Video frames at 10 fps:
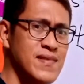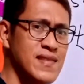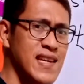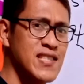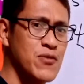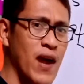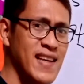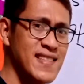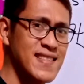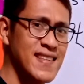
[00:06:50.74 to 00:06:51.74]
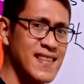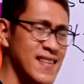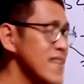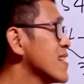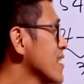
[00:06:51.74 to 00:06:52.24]
Easy, right?
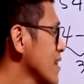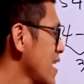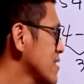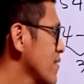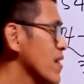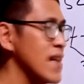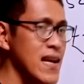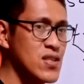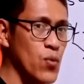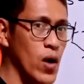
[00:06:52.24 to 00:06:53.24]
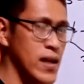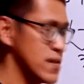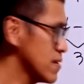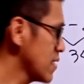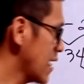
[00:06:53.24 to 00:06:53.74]
Let's have the last one.